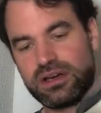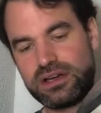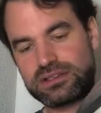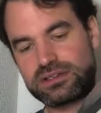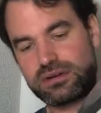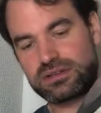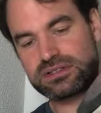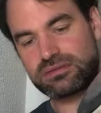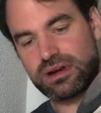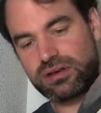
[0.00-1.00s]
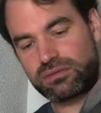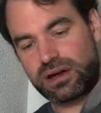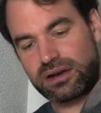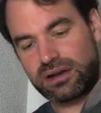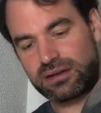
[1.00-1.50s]
so it's around
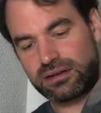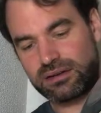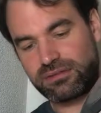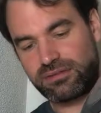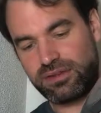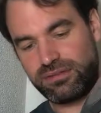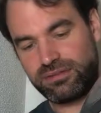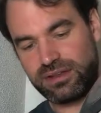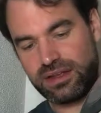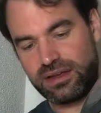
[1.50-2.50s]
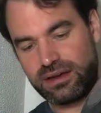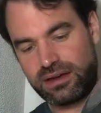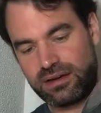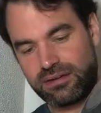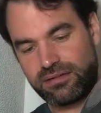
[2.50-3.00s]
150
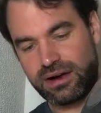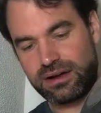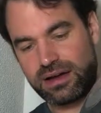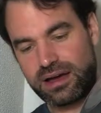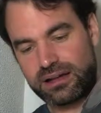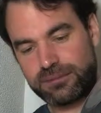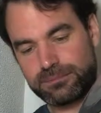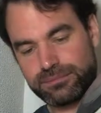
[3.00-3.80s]
Fahrenheit.